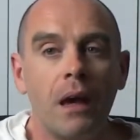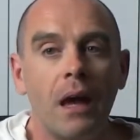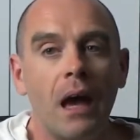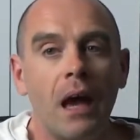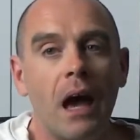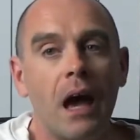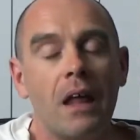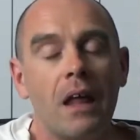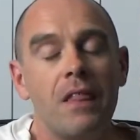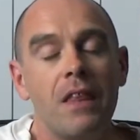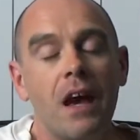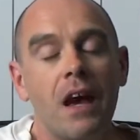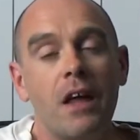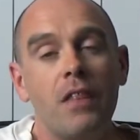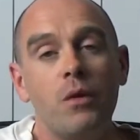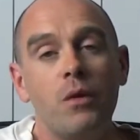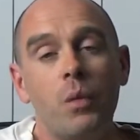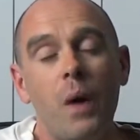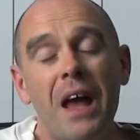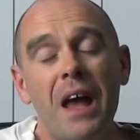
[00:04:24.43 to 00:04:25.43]

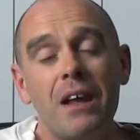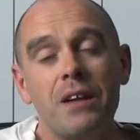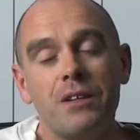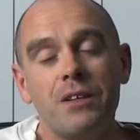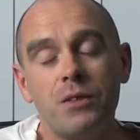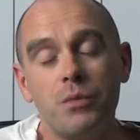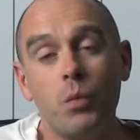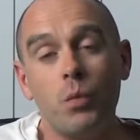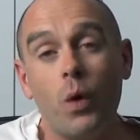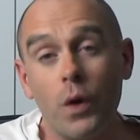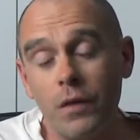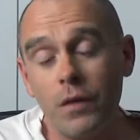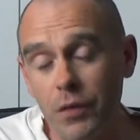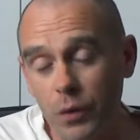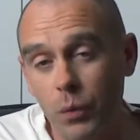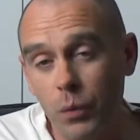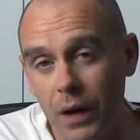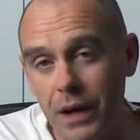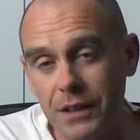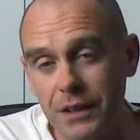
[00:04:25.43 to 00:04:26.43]
And one of
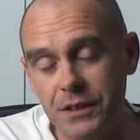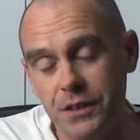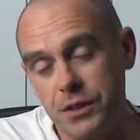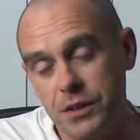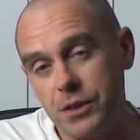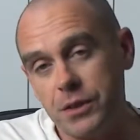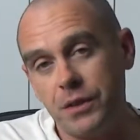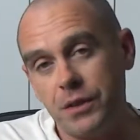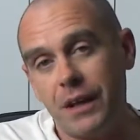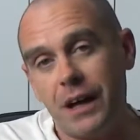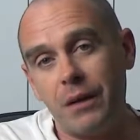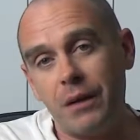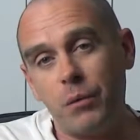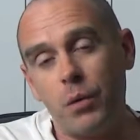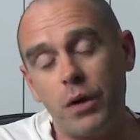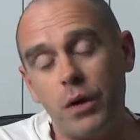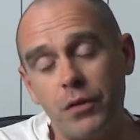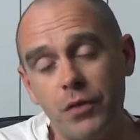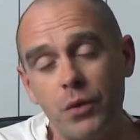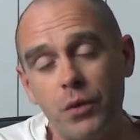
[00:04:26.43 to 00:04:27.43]
the ways to do that,
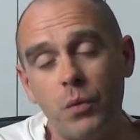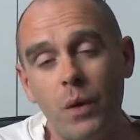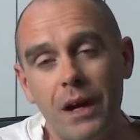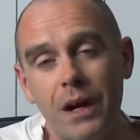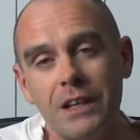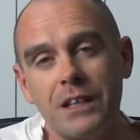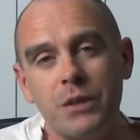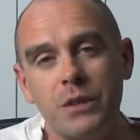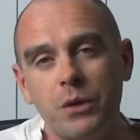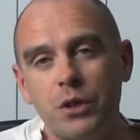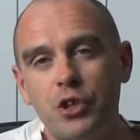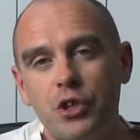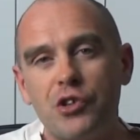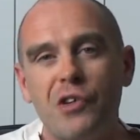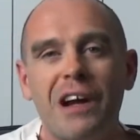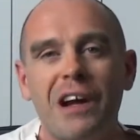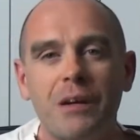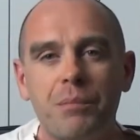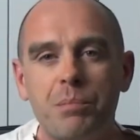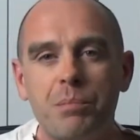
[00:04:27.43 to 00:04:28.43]
one of the ways to
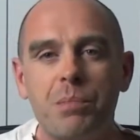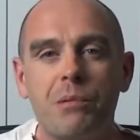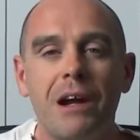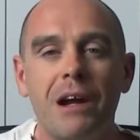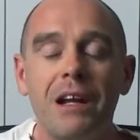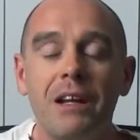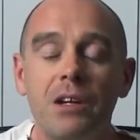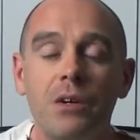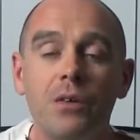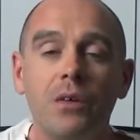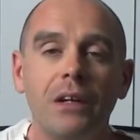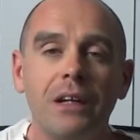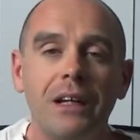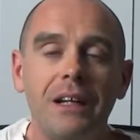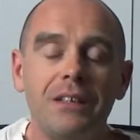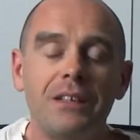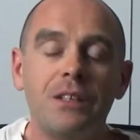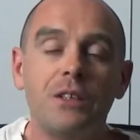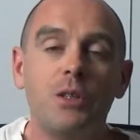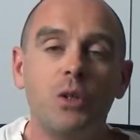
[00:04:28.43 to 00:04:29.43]
attract brand new
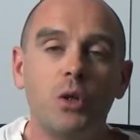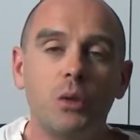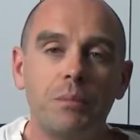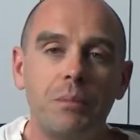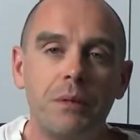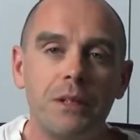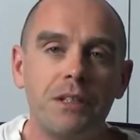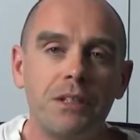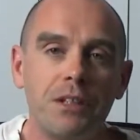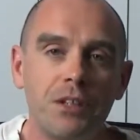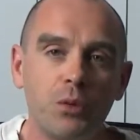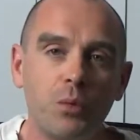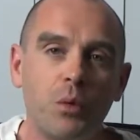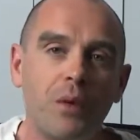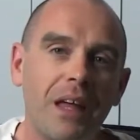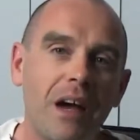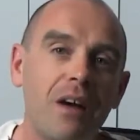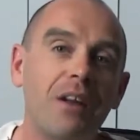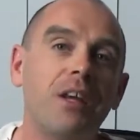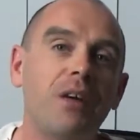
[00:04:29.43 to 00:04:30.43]
leads into your business
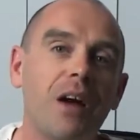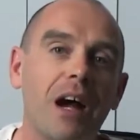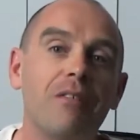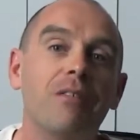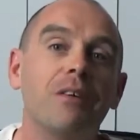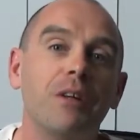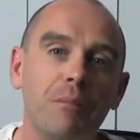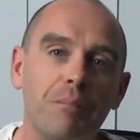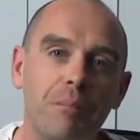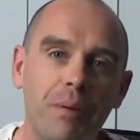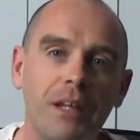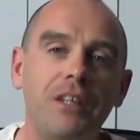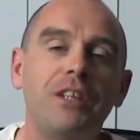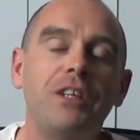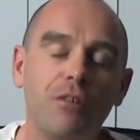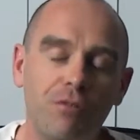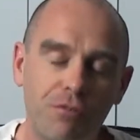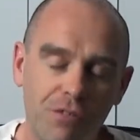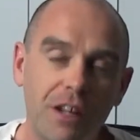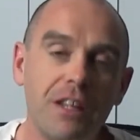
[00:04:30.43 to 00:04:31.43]
without you having to pitch
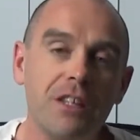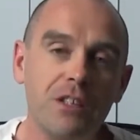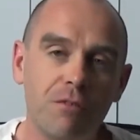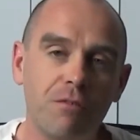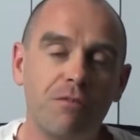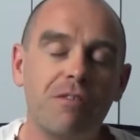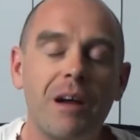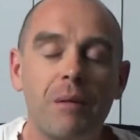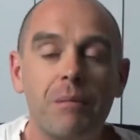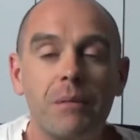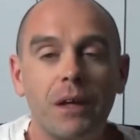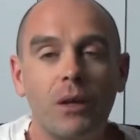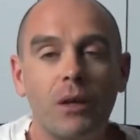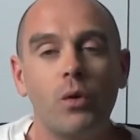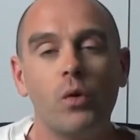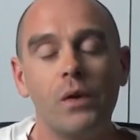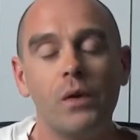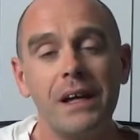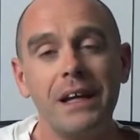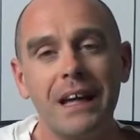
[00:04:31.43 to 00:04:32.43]
your friends and family and
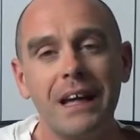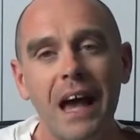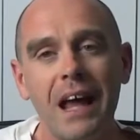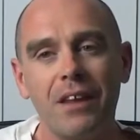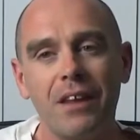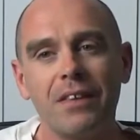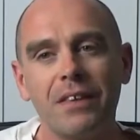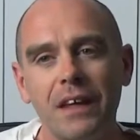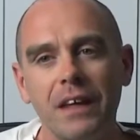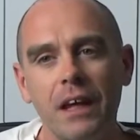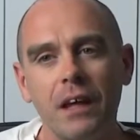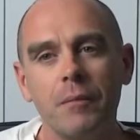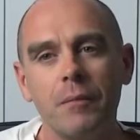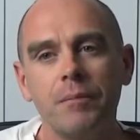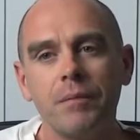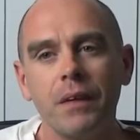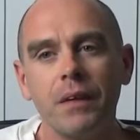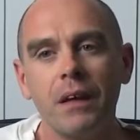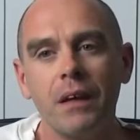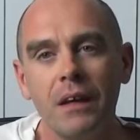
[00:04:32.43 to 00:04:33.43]
all that kind of thing,
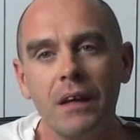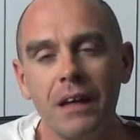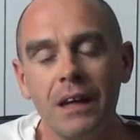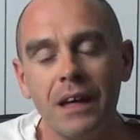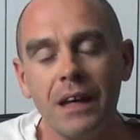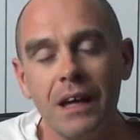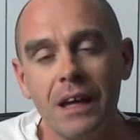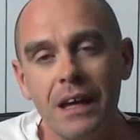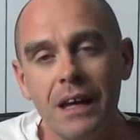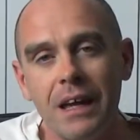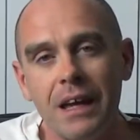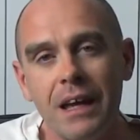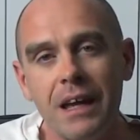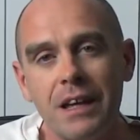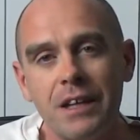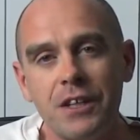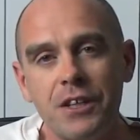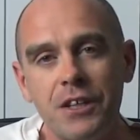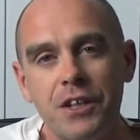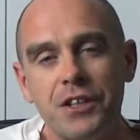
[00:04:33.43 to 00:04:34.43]

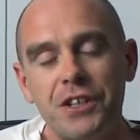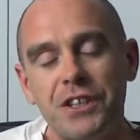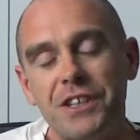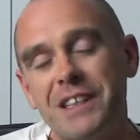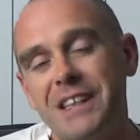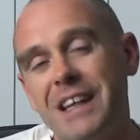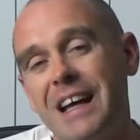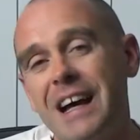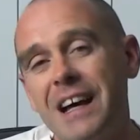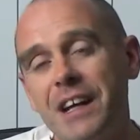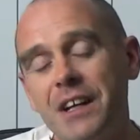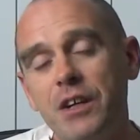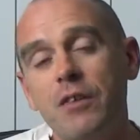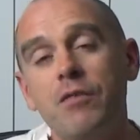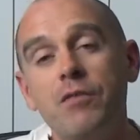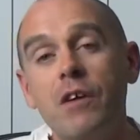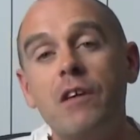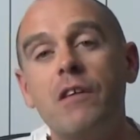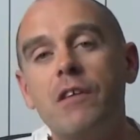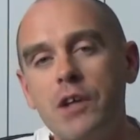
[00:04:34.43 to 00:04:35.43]
is to start your
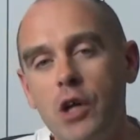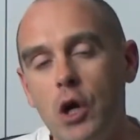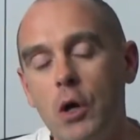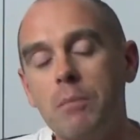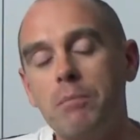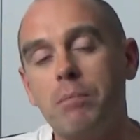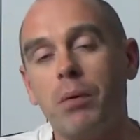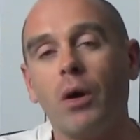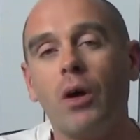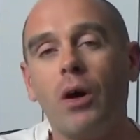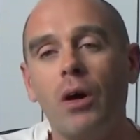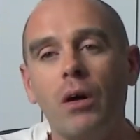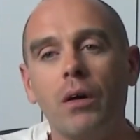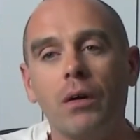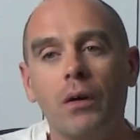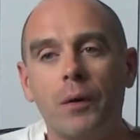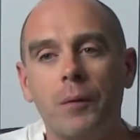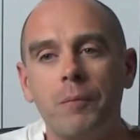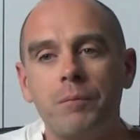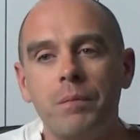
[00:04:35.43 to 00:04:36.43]
very own blog.